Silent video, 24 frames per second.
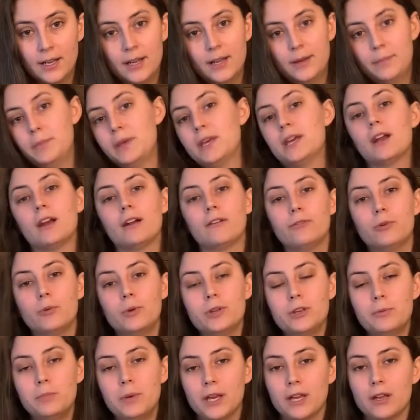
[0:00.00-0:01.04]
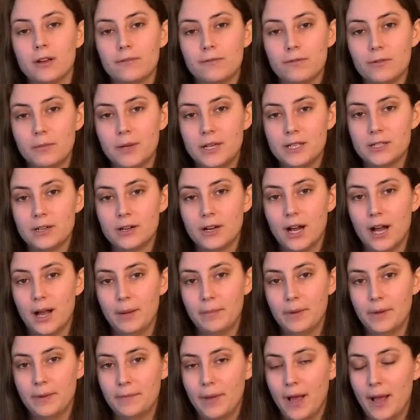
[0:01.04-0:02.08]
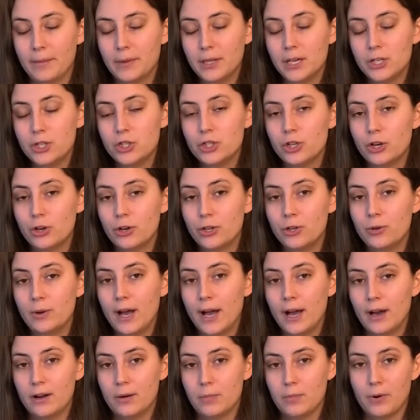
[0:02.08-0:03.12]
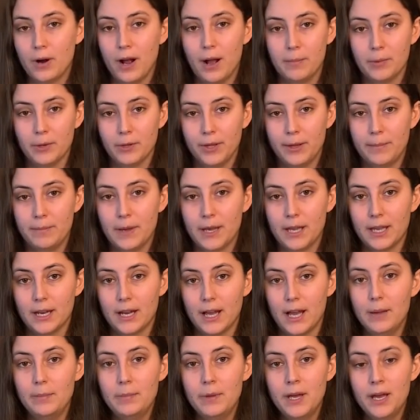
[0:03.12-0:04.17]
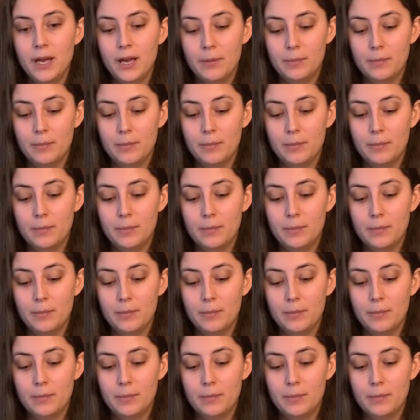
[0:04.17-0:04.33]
Be careful when you pick your fermenter up. I'm gonna show you how to properly pick it up,